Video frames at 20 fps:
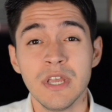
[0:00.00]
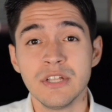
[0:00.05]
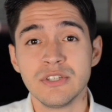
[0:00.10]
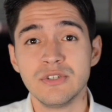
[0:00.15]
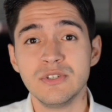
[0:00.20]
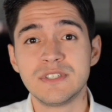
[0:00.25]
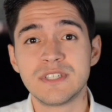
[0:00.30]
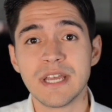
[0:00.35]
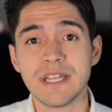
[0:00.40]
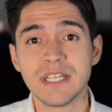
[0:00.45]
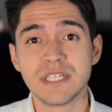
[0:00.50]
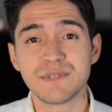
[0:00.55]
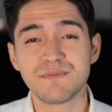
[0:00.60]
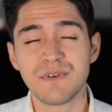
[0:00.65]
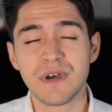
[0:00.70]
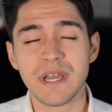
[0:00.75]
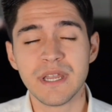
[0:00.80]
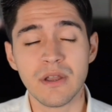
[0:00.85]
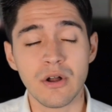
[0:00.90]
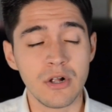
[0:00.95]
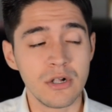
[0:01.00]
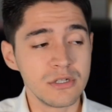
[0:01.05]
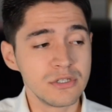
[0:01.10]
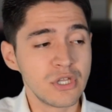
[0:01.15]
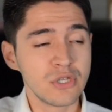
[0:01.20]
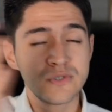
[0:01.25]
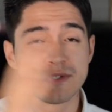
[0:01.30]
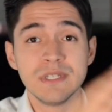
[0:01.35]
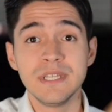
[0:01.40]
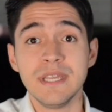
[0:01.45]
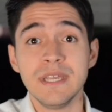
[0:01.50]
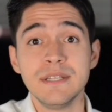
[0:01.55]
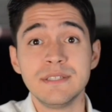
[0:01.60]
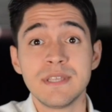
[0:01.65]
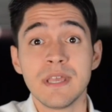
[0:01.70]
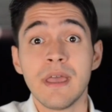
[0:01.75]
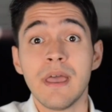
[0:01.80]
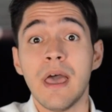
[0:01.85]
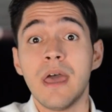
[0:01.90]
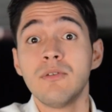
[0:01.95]
to satisfy all those needs
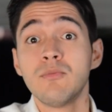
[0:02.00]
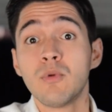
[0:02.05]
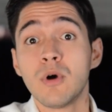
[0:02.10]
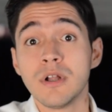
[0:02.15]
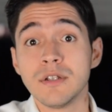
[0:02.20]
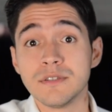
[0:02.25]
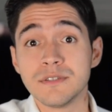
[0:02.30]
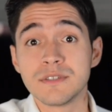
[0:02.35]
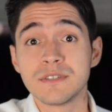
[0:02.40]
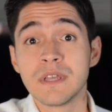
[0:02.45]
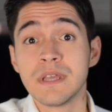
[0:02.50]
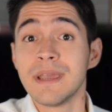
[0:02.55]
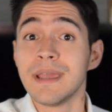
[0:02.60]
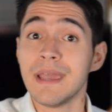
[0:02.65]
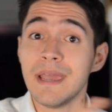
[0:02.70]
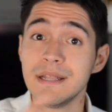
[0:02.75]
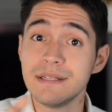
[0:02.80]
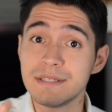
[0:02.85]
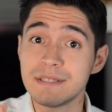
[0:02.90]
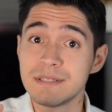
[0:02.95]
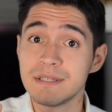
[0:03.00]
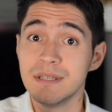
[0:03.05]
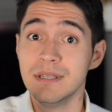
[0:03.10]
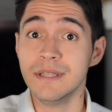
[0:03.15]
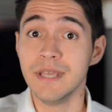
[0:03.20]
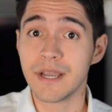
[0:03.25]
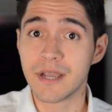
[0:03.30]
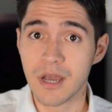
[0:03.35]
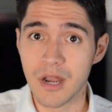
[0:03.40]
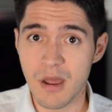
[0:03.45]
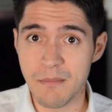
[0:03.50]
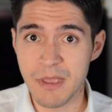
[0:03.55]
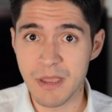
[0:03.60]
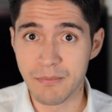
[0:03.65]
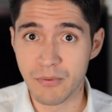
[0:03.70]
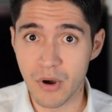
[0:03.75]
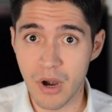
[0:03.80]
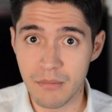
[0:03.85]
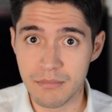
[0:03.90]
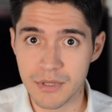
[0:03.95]
and wants, hence the economic
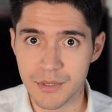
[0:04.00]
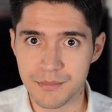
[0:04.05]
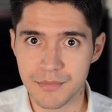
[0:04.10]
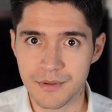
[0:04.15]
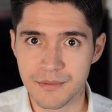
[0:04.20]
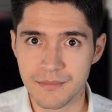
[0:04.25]
problem.